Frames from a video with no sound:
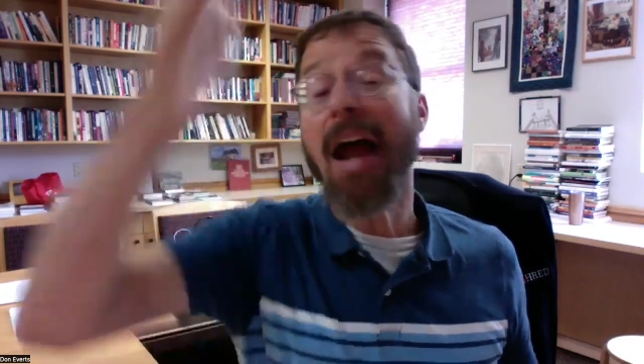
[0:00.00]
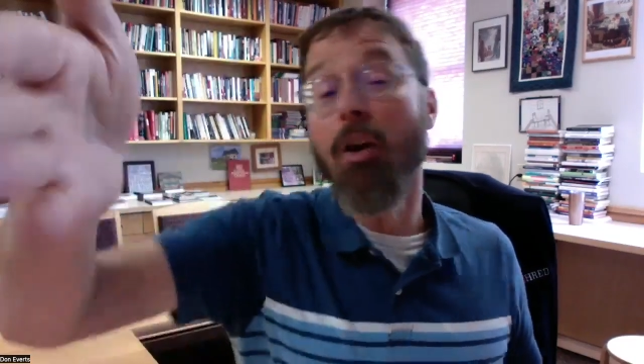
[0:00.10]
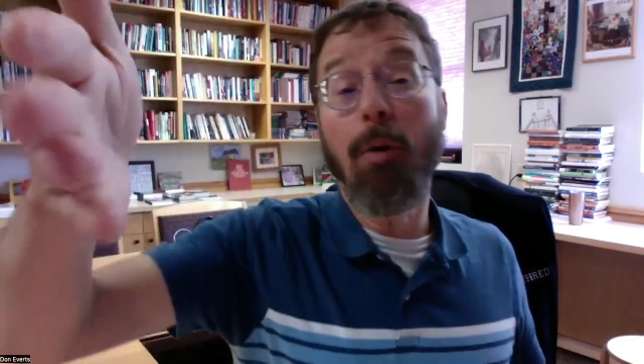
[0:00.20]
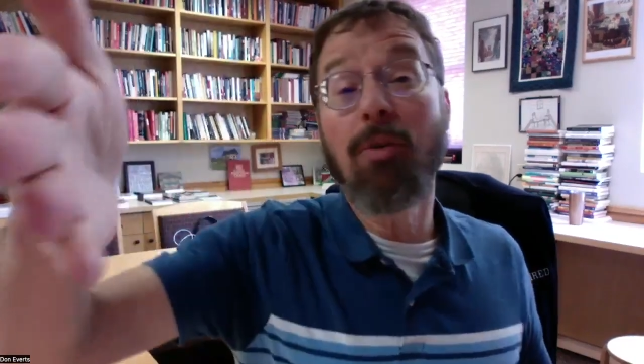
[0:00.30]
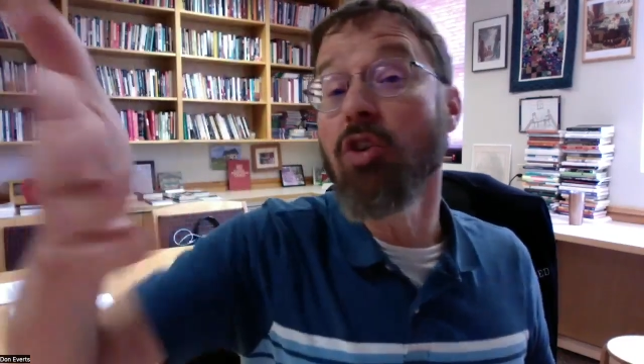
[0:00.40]
I
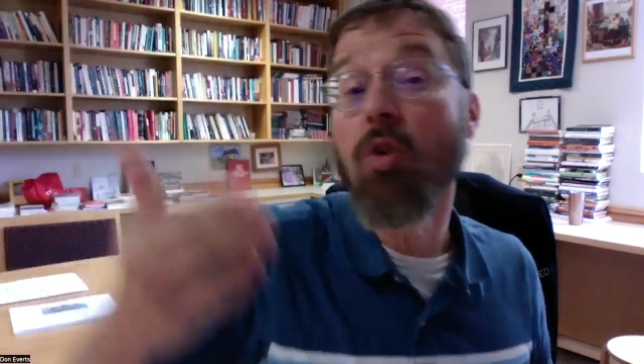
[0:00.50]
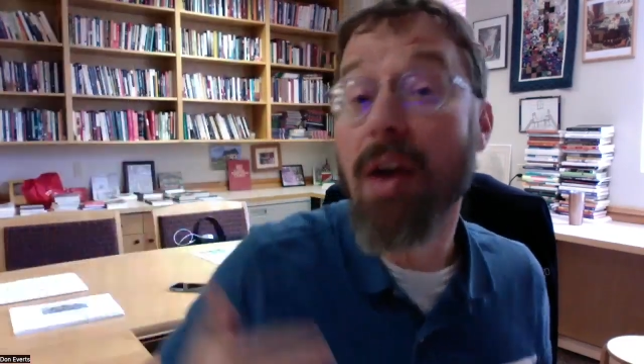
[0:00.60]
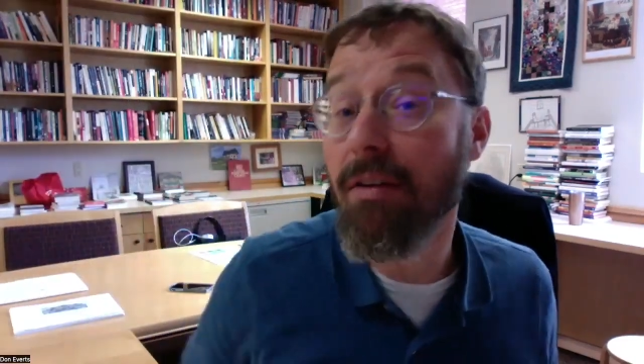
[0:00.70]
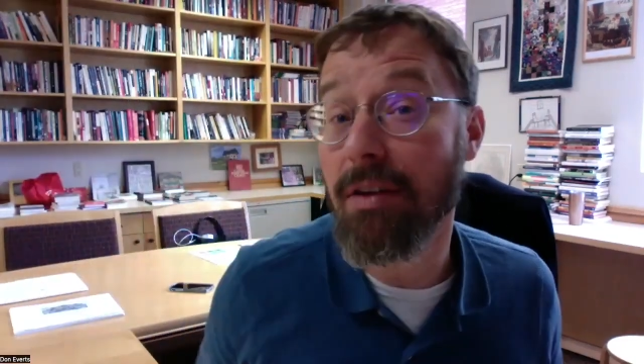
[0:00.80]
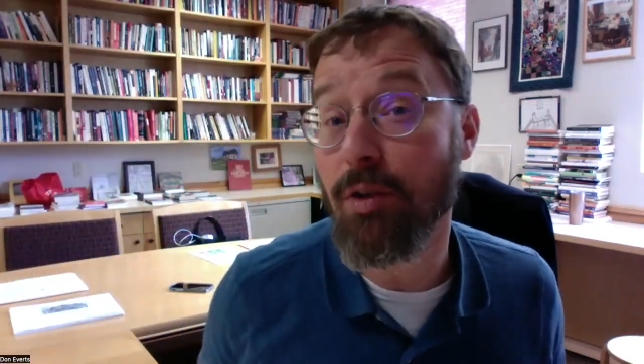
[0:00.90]
hope you
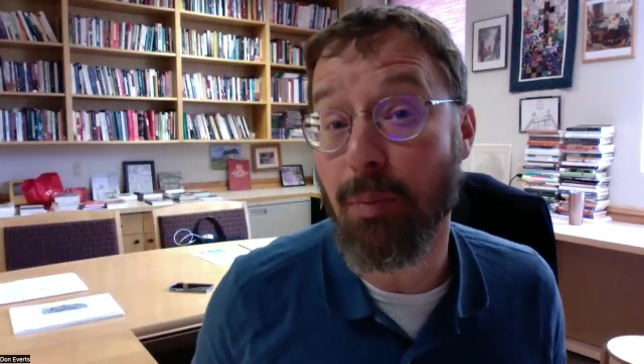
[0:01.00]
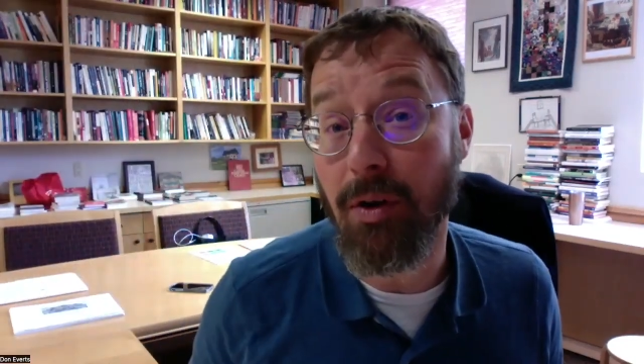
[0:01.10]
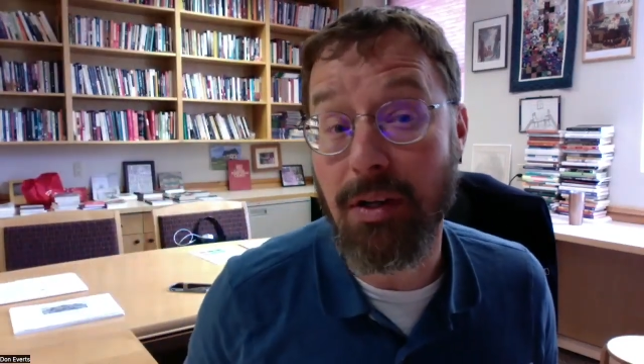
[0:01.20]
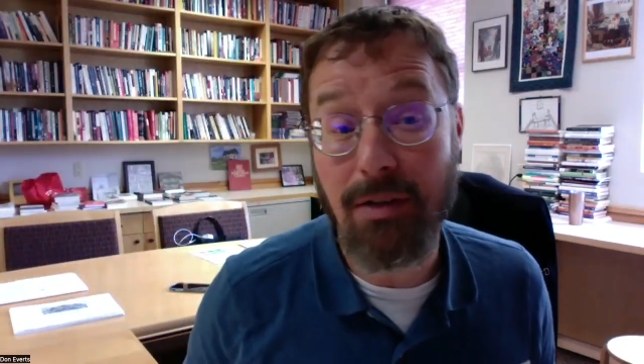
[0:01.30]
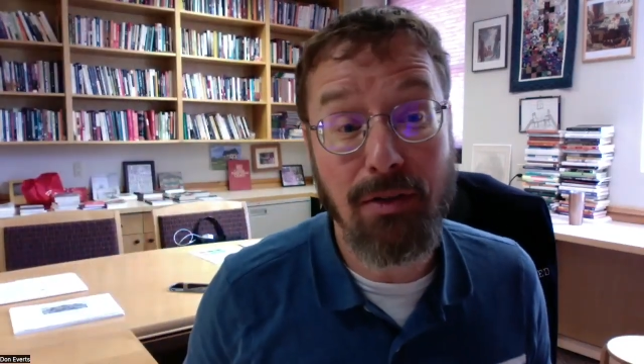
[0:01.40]
have
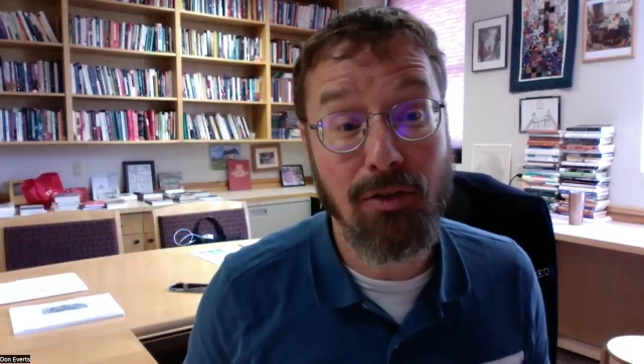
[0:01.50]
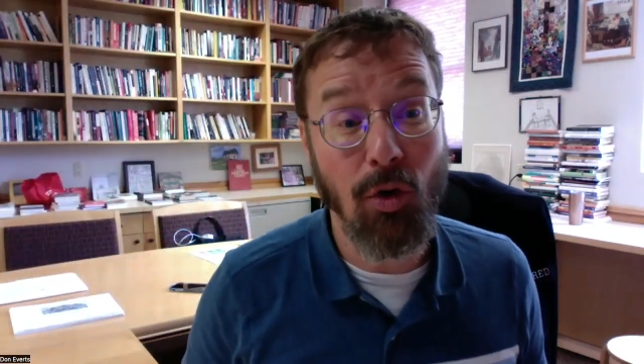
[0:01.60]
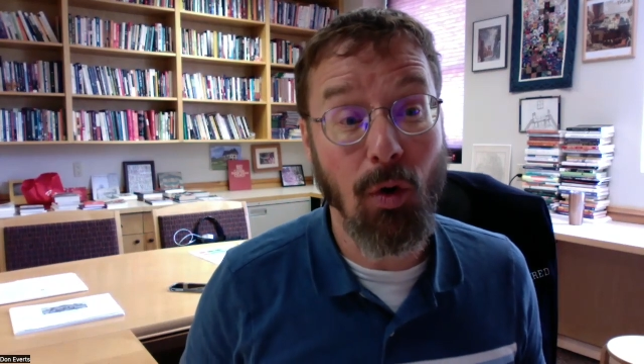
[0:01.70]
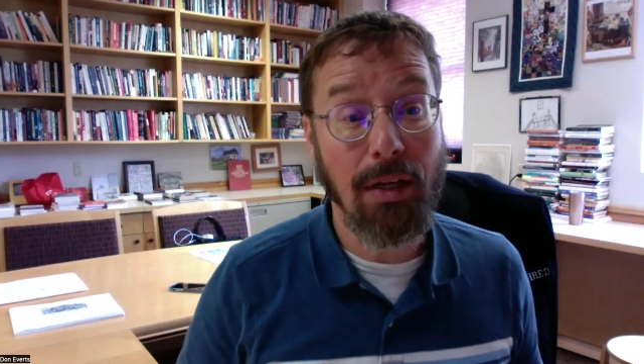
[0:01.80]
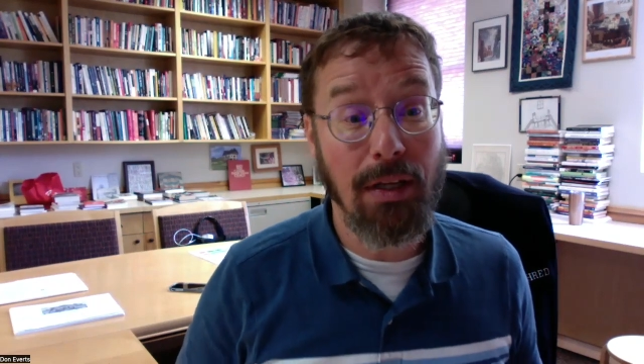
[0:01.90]
experienced
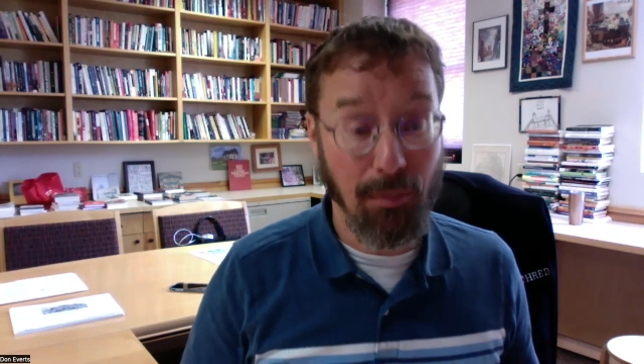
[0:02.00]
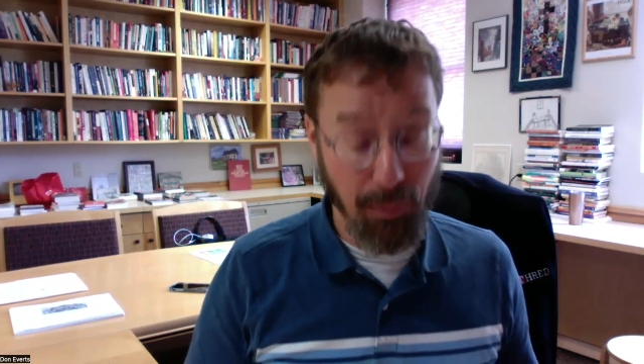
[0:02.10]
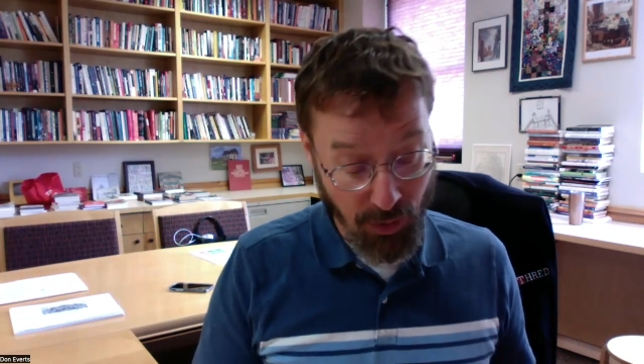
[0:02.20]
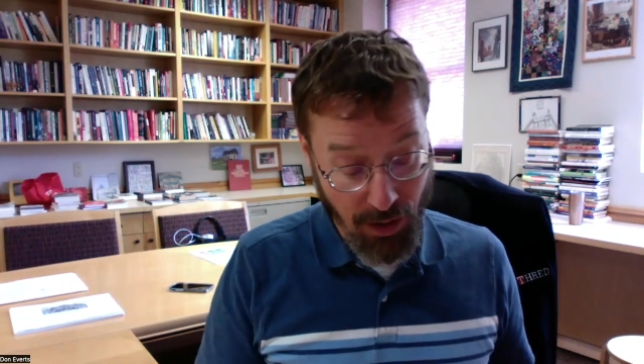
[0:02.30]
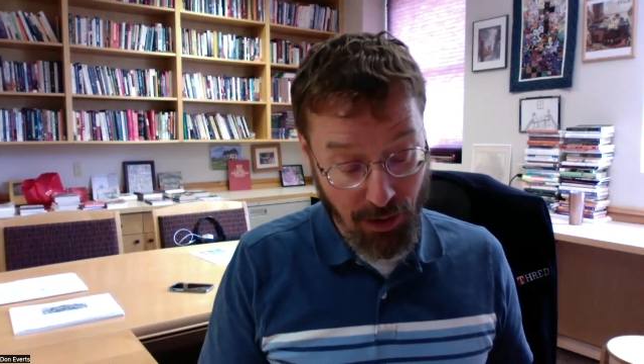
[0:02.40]
joy in
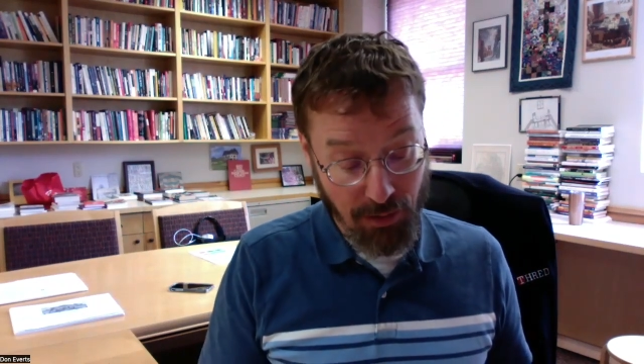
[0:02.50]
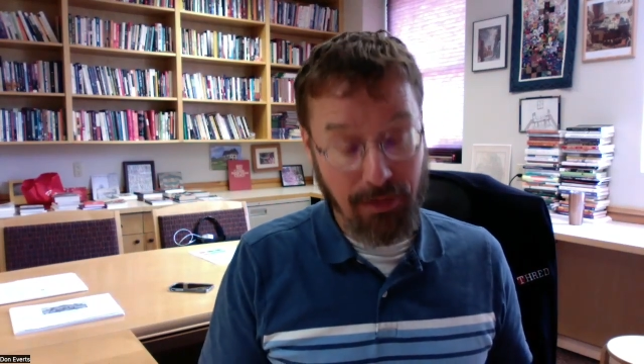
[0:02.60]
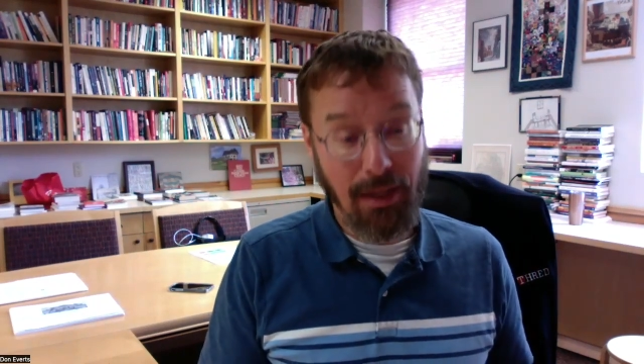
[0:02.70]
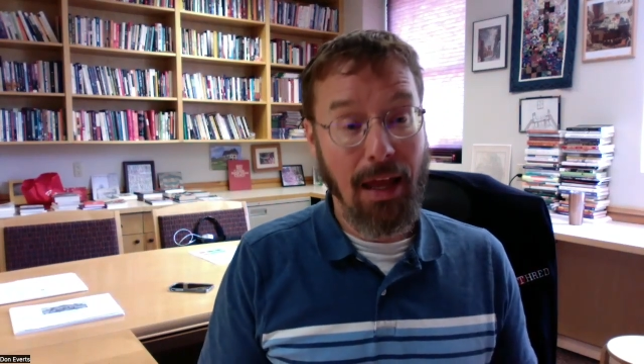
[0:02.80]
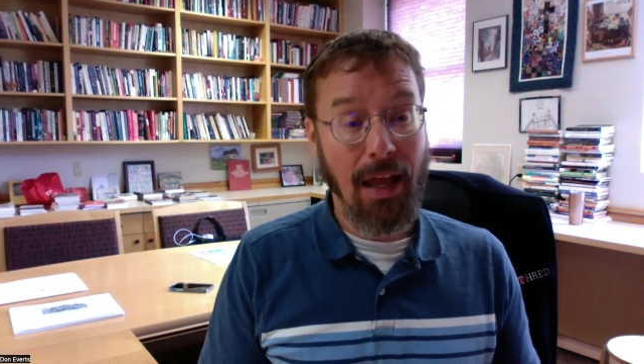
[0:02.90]
prayer
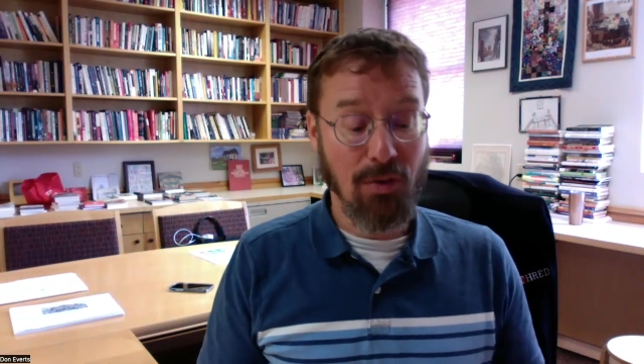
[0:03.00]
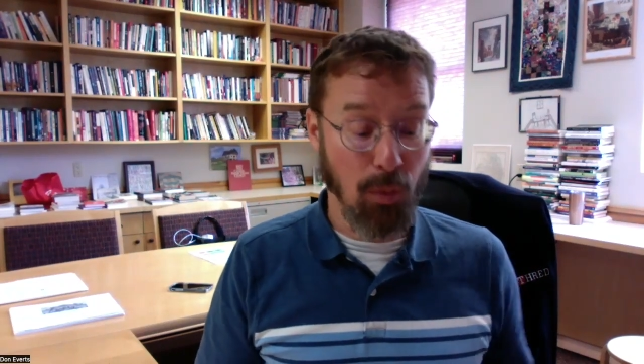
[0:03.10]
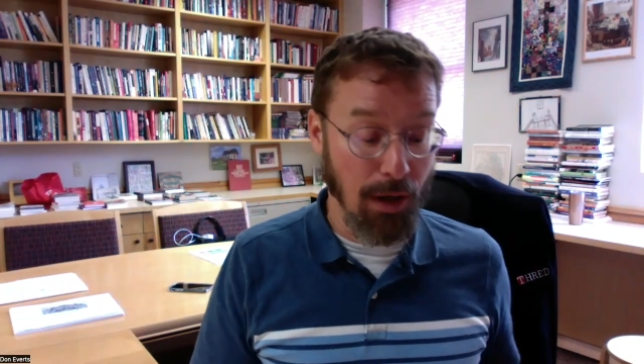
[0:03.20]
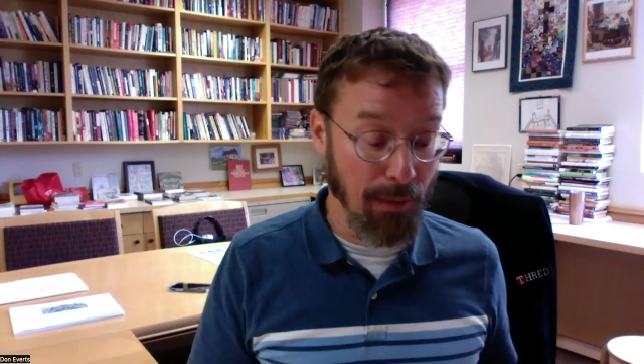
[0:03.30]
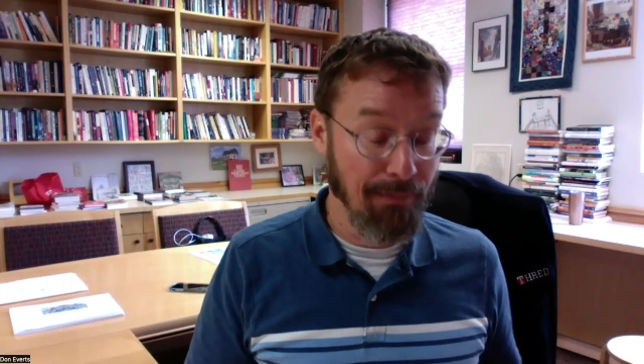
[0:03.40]
as
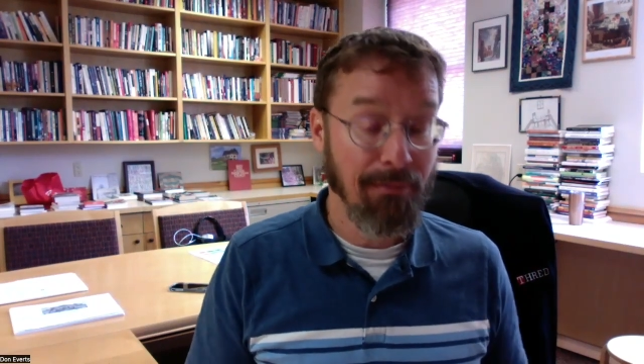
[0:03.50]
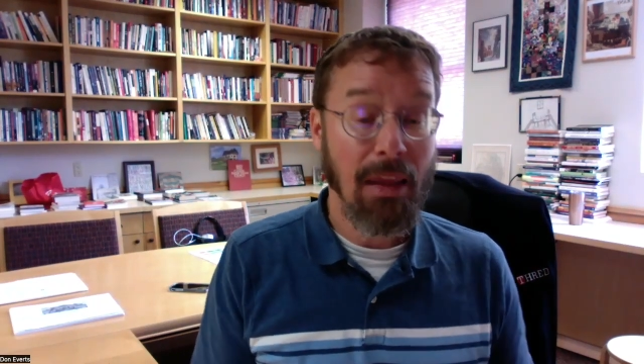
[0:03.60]
well.